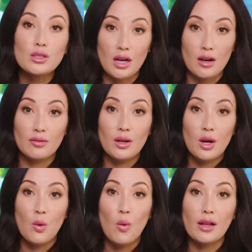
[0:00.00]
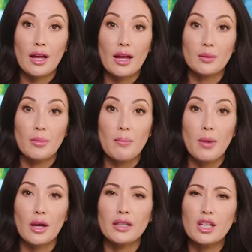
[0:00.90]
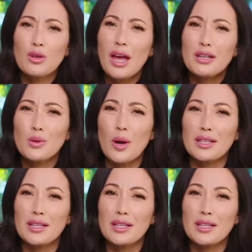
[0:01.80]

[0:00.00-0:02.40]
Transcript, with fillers: stuff while I had the pump on. Like you can't do